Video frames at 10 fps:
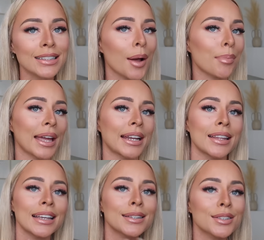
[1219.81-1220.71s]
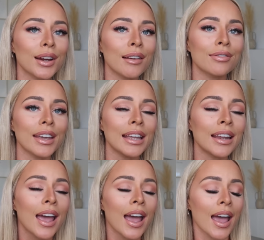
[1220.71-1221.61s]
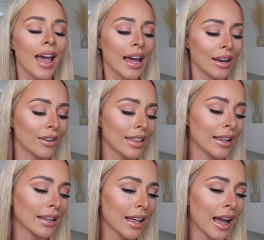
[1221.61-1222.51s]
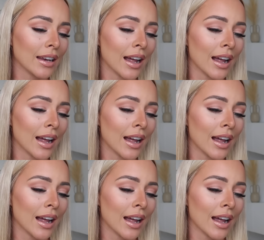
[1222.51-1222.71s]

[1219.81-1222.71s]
start planning the Instagram feed and everything like that.